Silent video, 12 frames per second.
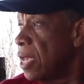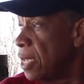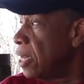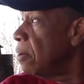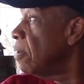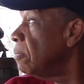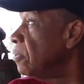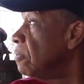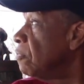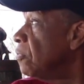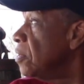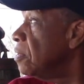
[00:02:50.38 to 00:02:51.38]
Yeah, that
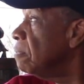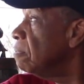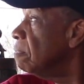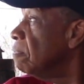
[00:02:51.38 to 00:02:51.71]
represents freedom.